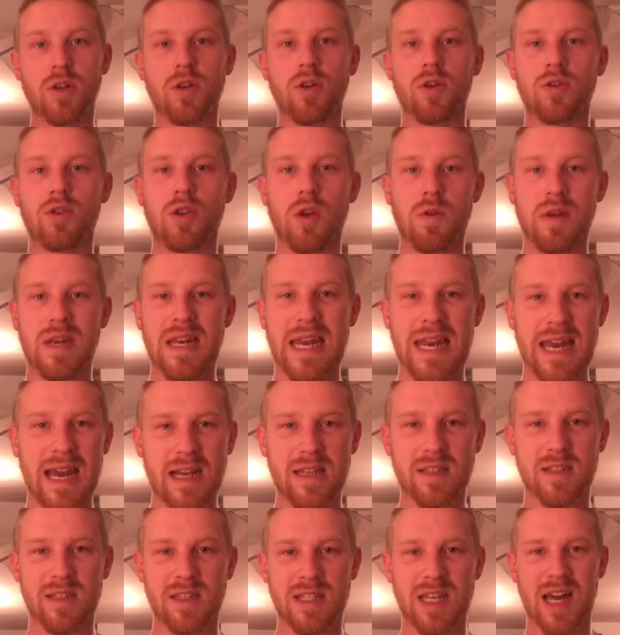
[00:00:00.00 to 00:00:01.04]
You're doing an
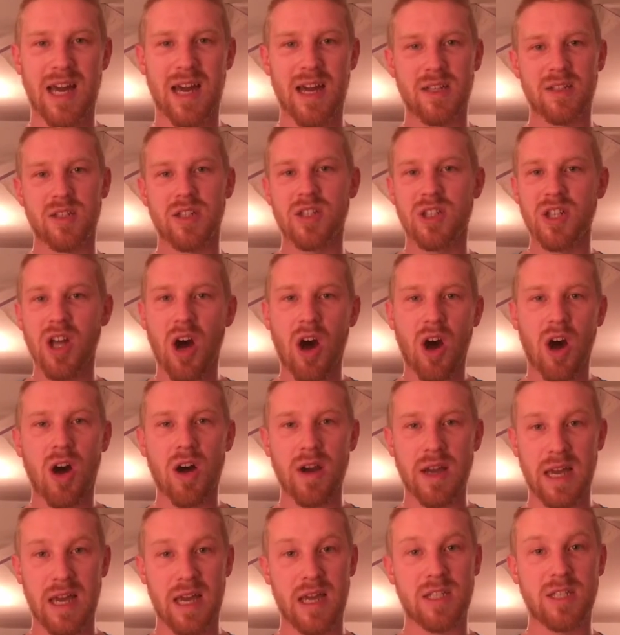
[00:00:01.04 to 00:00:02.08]
exercise to
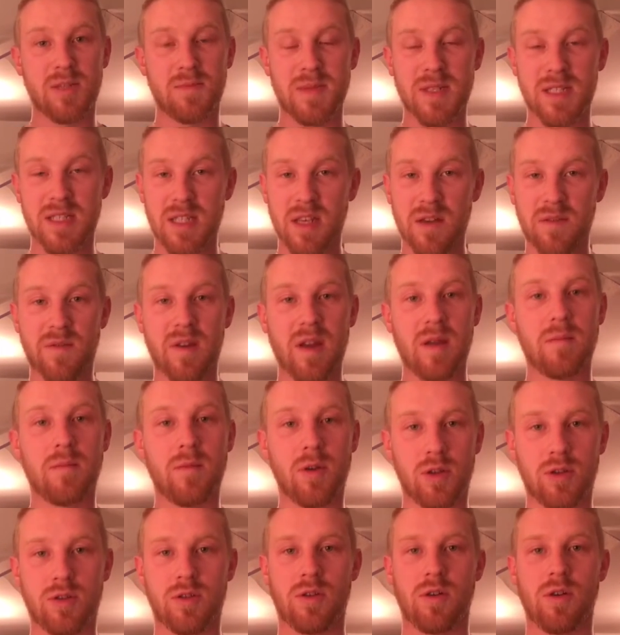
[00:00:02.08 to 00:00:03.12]
target a specific
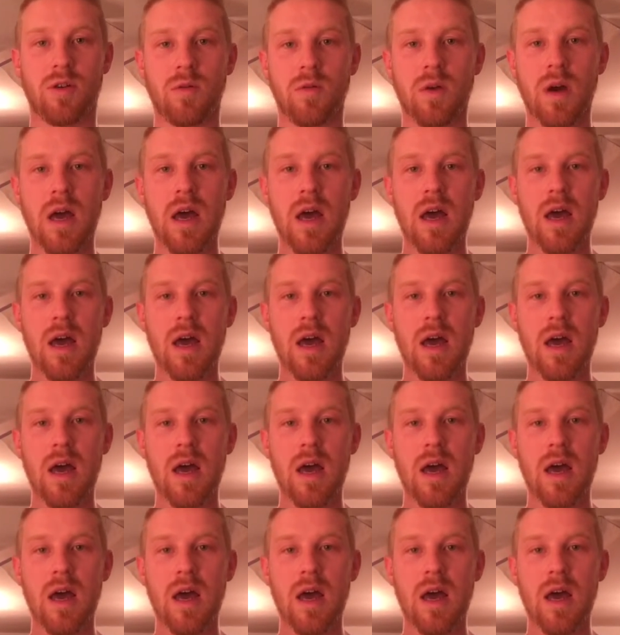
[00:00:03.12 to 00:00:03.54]
muscle,